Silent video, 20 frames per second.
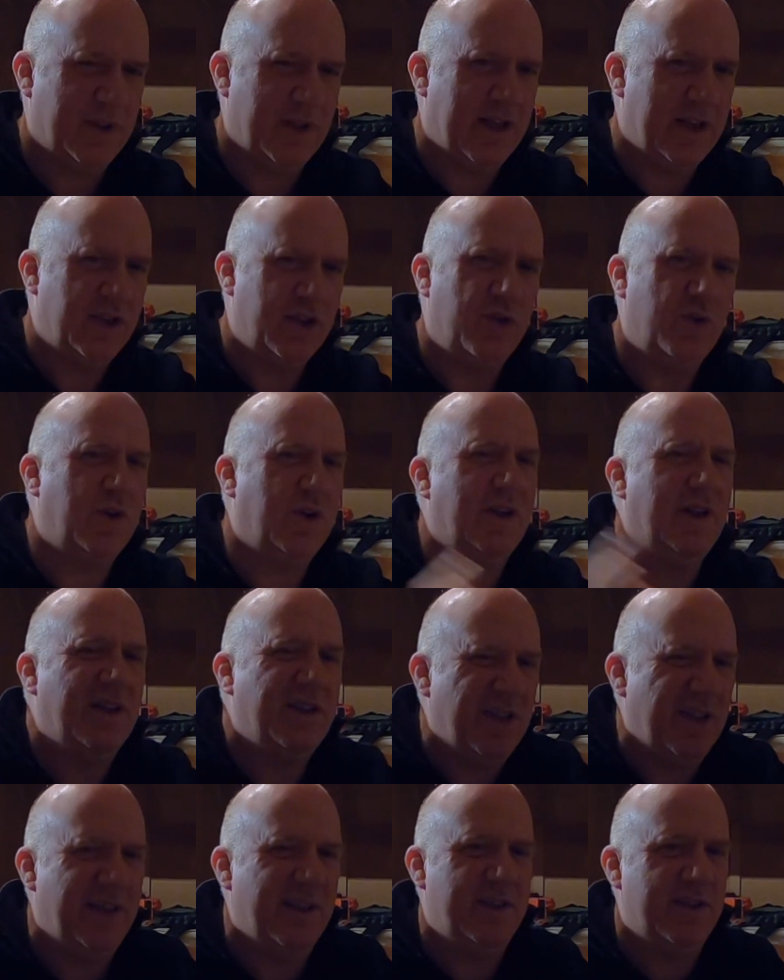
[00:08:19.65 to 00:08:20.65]
then you can
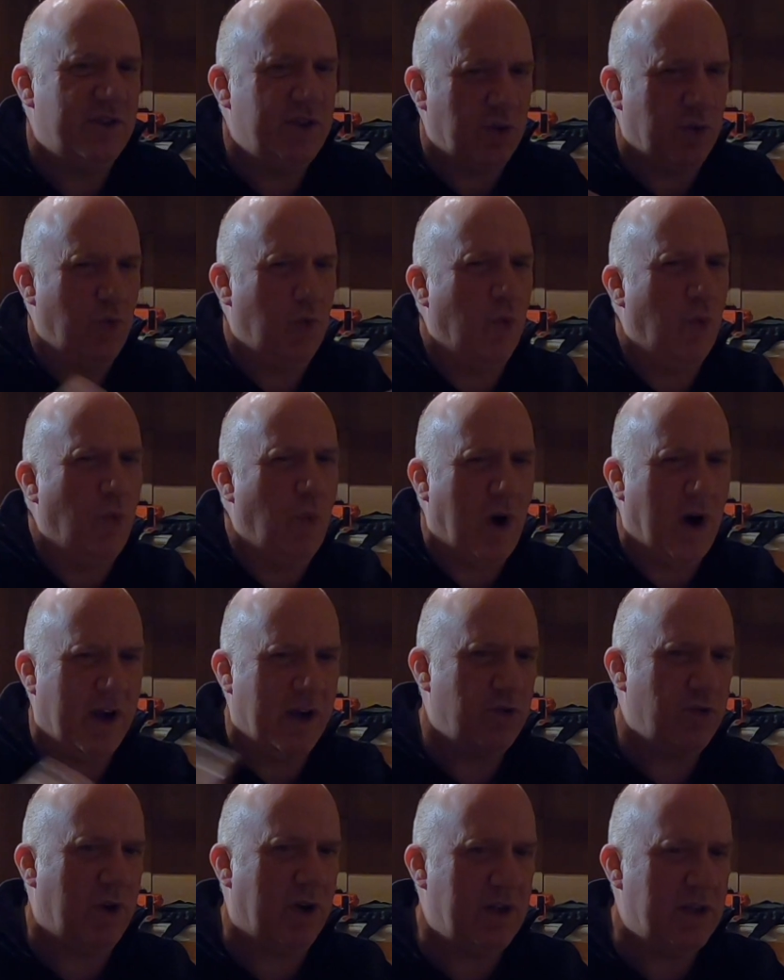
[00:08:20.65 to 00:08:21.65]
actually listen to a
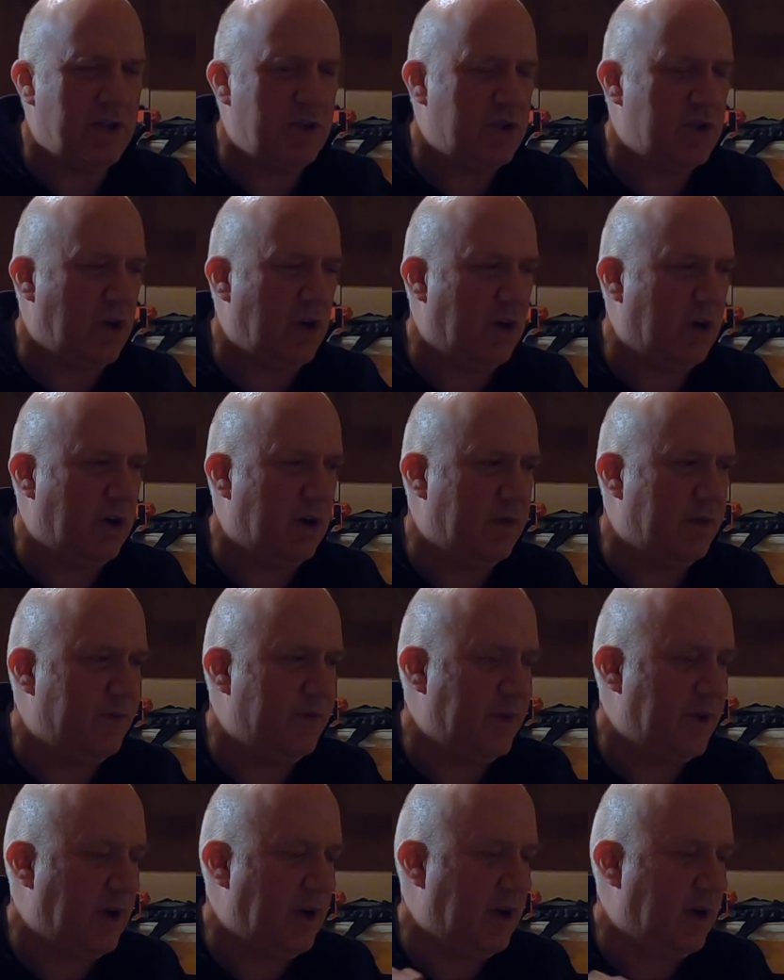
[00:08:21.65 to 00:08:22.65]
wide range
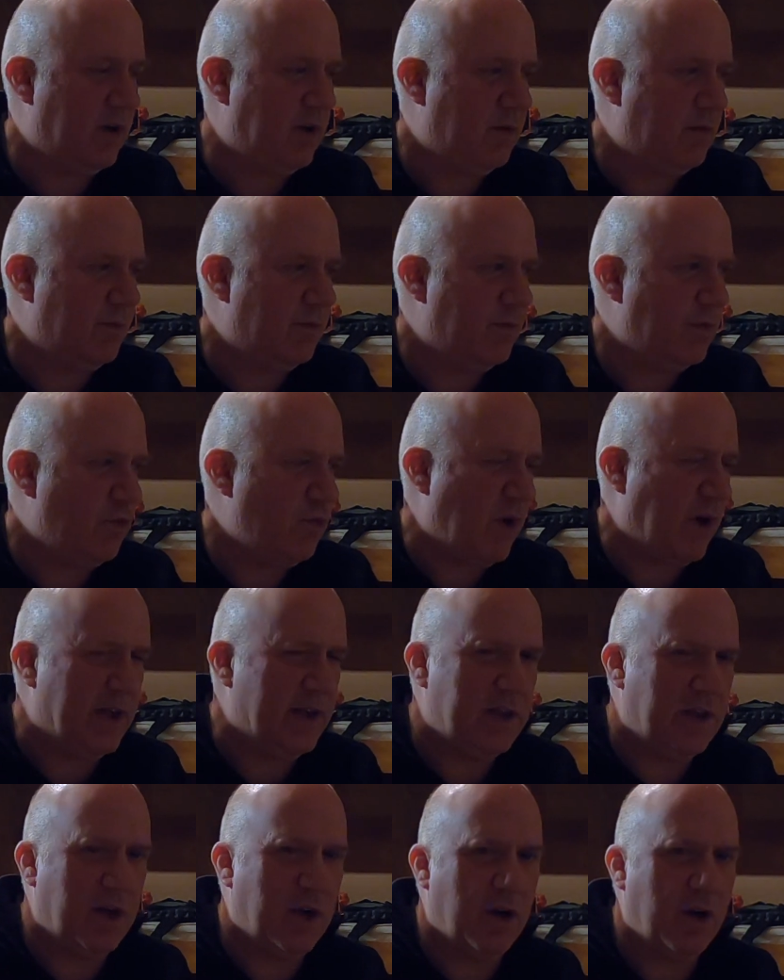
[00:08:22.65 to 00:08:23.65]
of um,
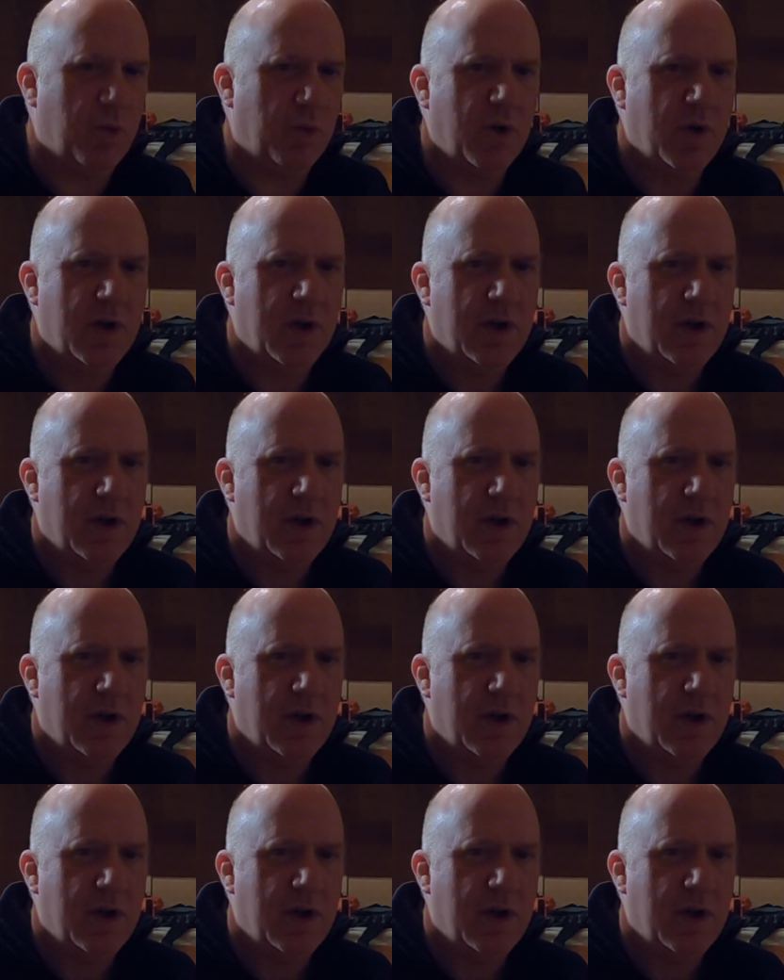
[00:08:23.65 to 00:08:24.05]
radio